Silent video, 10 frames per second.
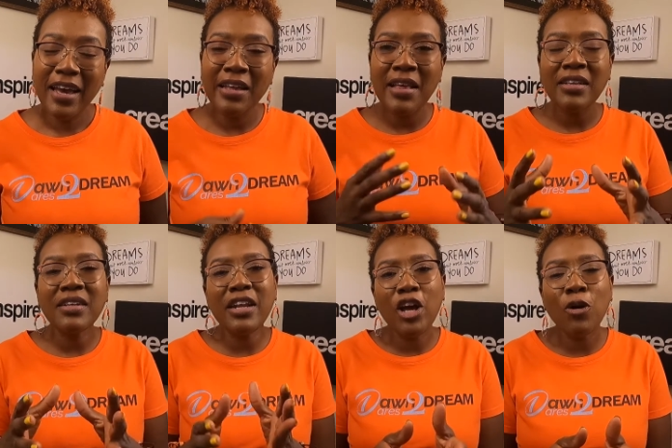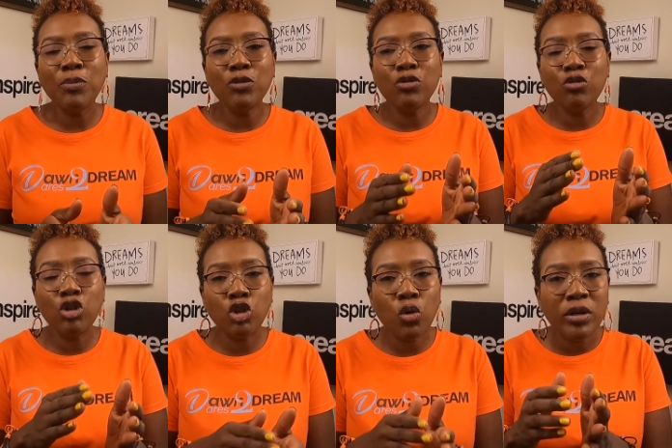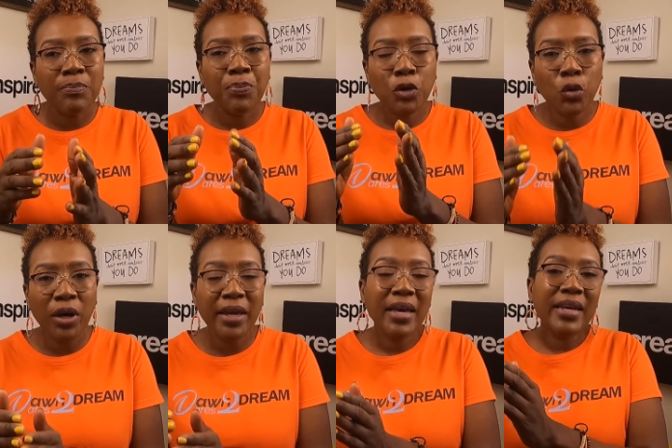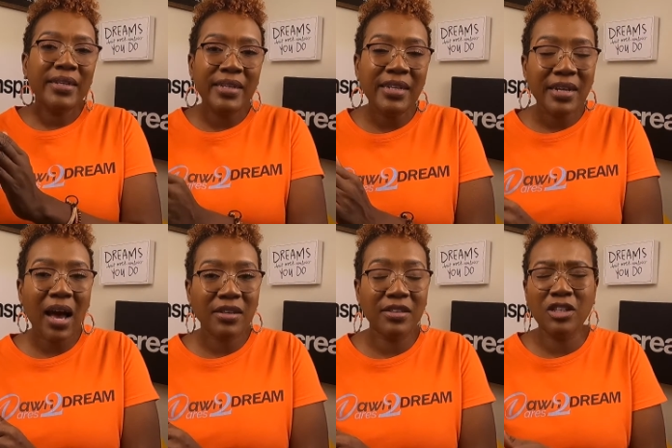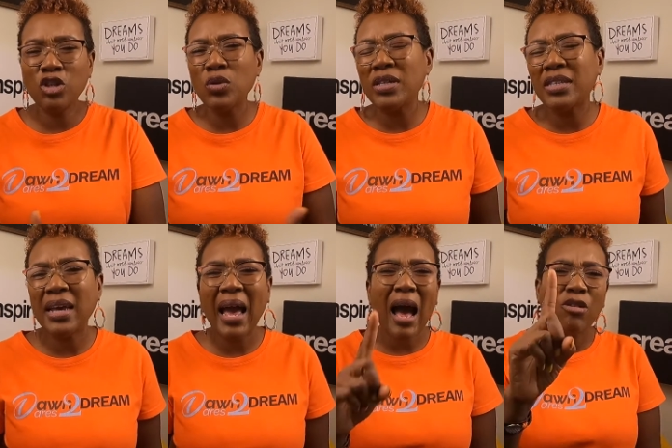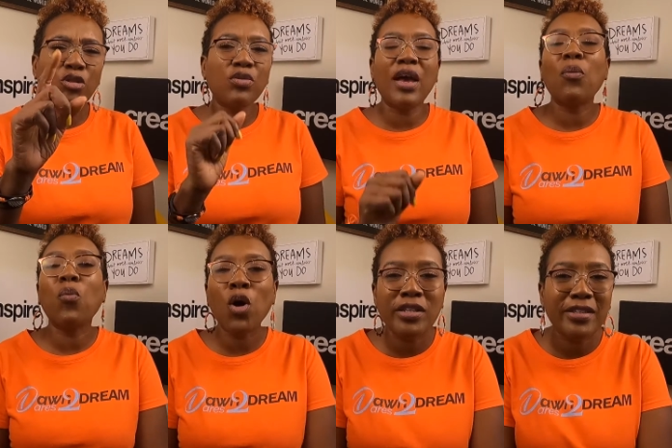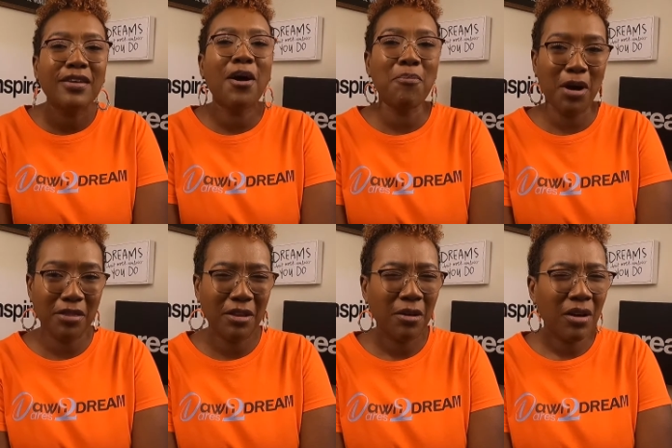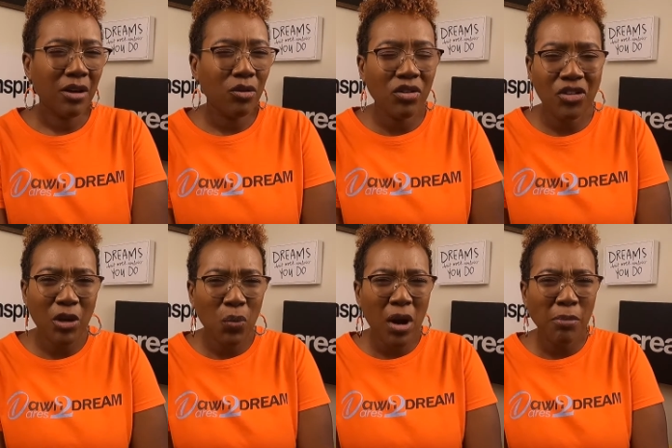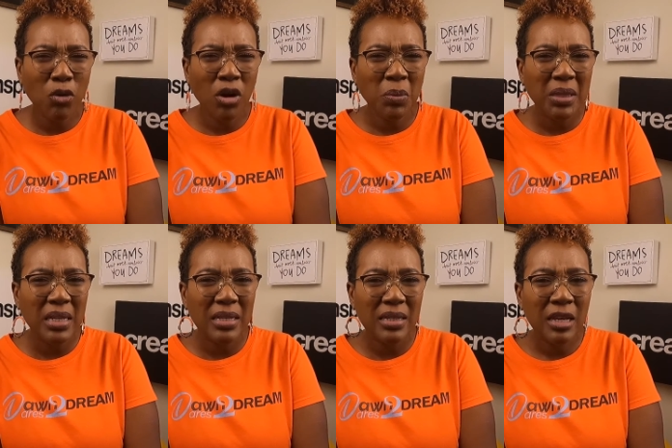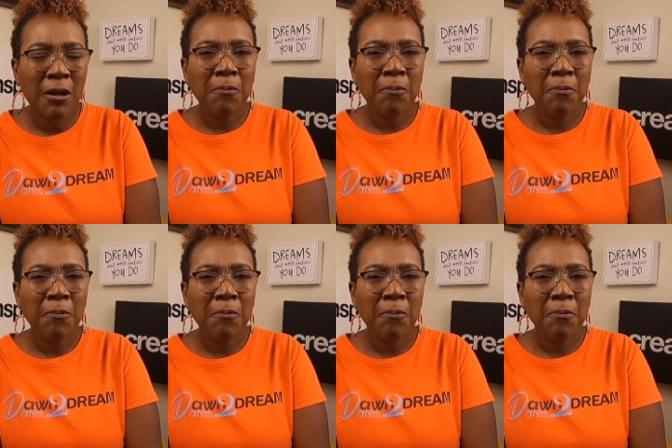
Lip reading: And that's going to help you do short, quick detoxes. And you could say, I'll do that once a month. You can see where I'm going with this?